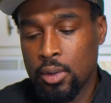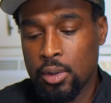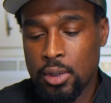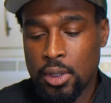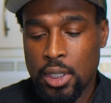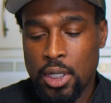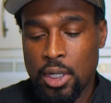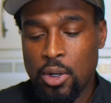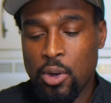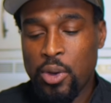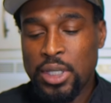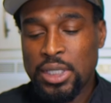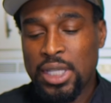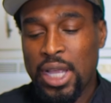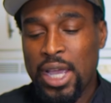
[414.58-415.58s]
See, the dough
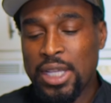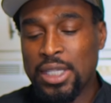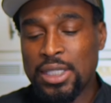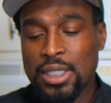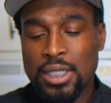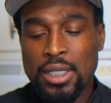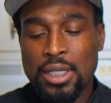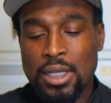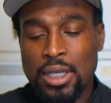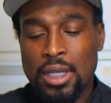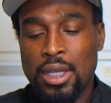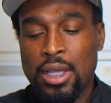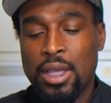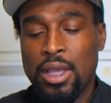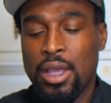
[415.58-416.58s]
is nice
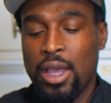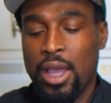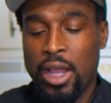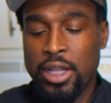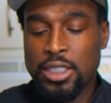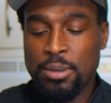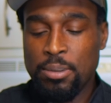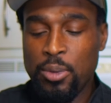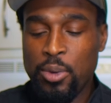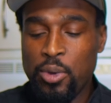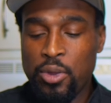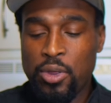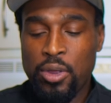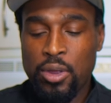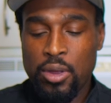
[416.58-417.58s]
and smooth.